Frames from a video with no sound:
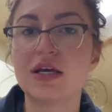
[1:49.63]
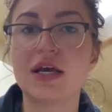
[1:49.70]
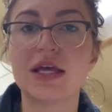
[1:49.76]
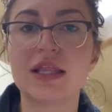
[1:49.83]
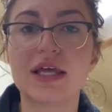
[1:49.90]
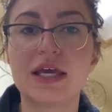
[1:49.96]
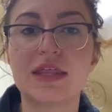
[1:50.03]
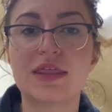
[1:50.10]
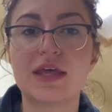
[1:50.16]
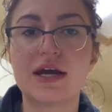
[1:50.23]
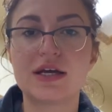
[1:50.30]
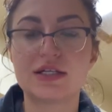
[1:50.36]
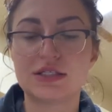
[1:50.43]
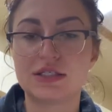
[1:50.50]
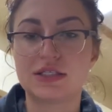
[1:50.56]
I like
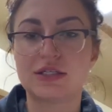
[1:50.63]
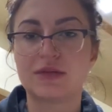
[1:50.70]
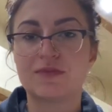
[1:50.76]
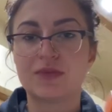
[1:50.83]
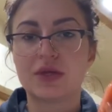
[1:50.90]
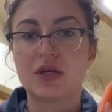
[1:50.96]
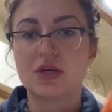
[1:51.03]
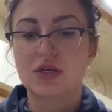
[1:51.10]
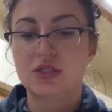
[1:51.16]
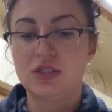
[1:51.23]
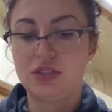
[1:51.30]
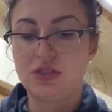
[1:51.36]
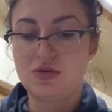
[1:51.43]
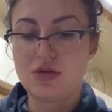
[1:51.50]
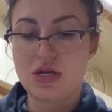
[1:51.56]
that.
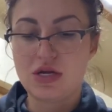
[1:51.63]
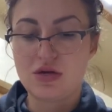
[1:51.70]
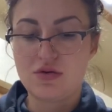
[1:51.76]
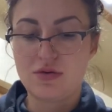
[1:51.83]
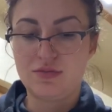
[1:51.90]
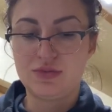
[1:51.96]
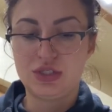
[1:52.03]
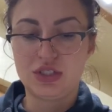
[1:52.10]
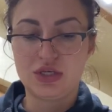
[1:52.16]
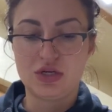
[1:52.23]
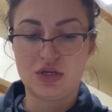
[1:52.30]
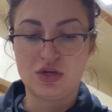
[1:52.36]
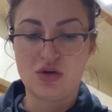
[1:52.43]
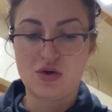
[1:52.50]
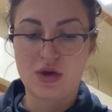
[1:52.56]
So now I'm just gonna
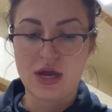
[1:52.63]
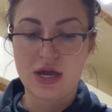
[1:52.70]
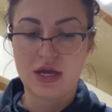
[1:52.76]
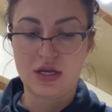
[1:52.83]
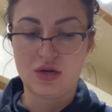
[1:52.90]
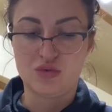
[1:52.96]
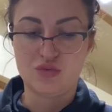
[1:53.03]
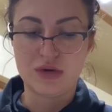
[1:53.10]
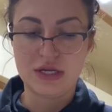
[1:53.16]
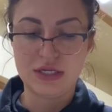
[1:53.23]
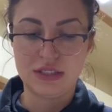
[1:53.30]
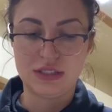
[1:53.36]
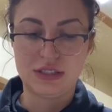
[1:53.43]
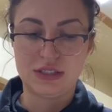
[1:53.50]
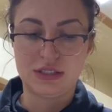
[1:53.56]
go ahead and
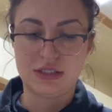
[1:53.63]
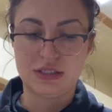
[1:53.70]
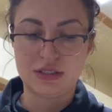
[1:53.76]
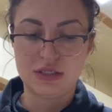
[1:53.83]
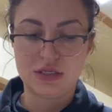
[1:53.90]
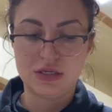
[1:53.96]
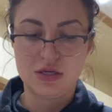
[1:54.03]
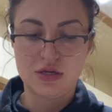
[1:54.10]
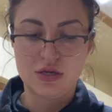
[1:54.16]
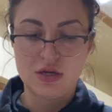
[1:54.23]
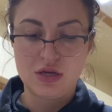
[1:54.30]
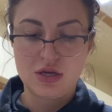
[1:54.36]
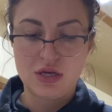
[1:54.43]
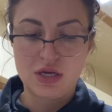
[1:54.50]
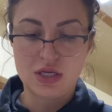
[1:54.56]

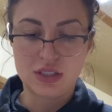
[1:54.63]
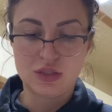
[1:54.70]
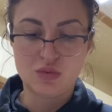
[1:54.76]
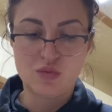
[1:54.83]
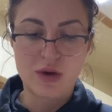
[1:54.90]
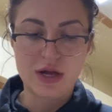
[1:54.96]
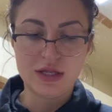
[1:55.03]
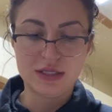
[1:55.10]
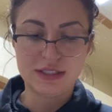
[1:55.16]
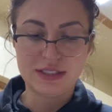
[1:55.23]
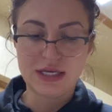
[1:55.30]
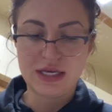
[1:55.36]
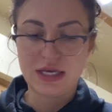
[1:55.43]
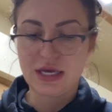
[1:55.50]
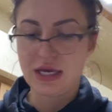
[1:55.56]
rinse as well as I
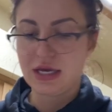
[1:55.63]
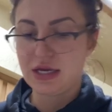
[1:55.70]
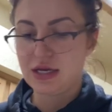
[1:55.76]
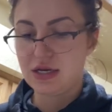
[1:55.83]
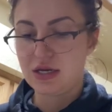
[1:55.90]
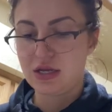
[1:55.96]
can.